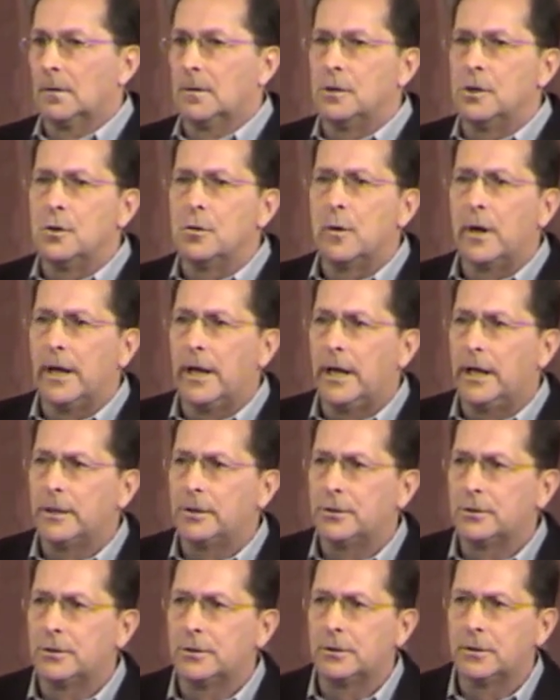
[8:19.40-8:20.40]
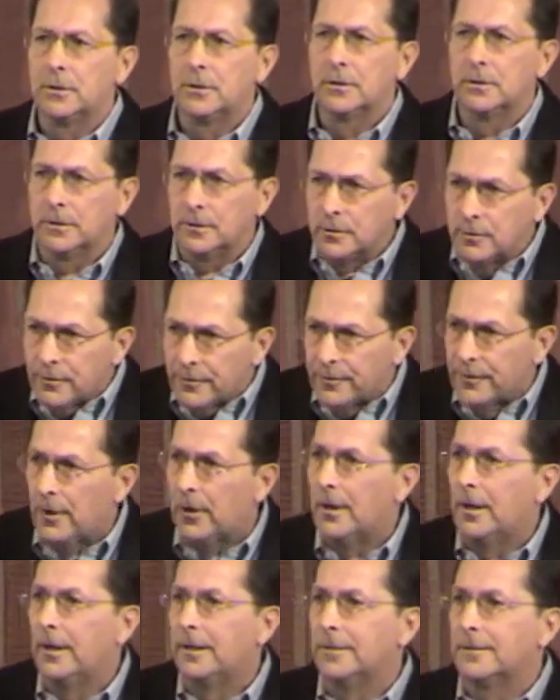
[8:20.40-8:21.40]
New age, new
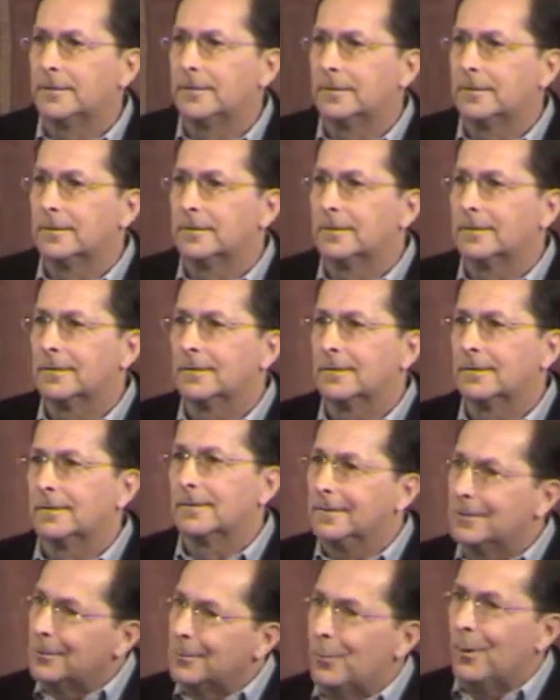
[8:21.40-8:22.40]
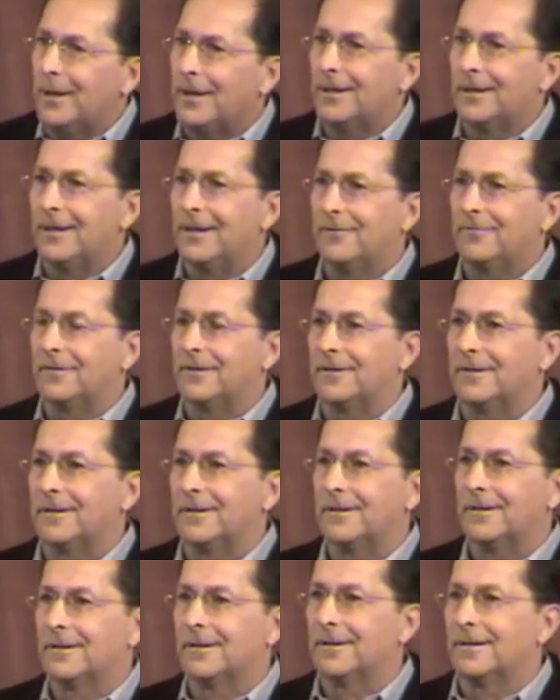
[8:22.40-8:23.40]
thought, new way of living.
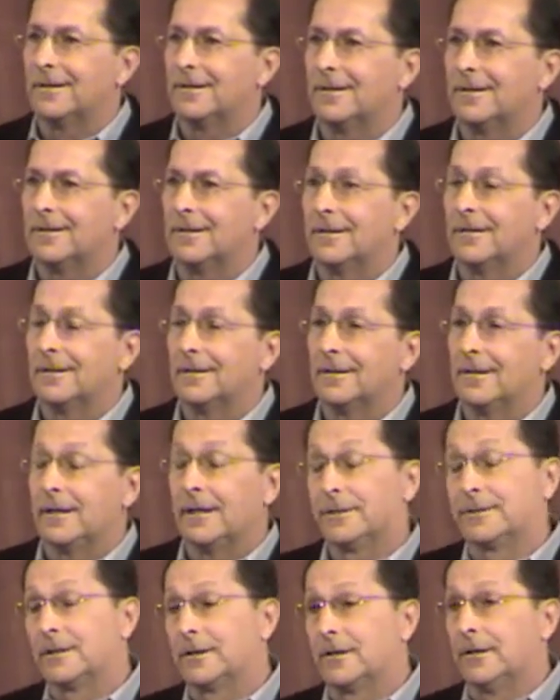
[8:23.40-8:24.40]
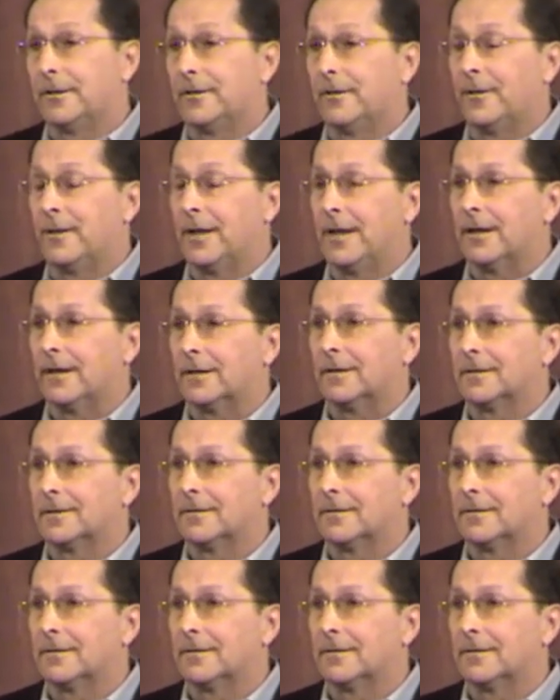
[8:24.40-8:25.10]
It's a good thing.